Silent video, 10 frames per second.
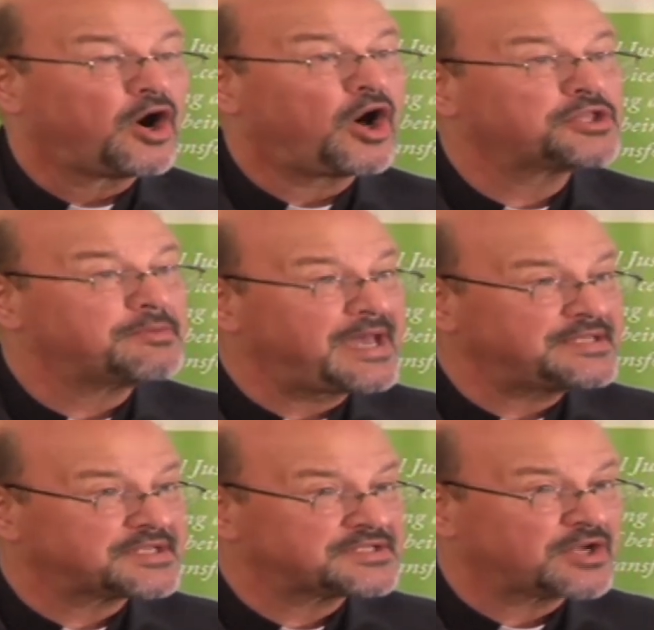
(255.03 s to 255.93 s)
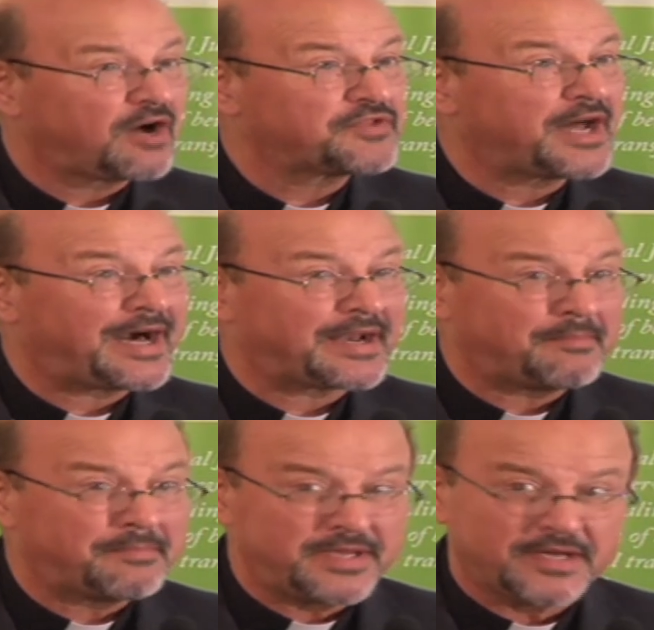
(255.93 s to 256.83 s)
on the basis of the
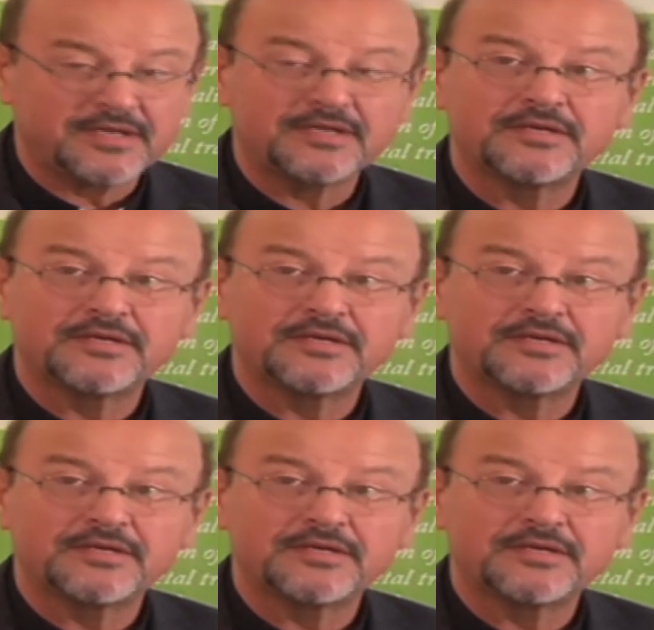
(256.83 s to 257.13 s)
Harambee,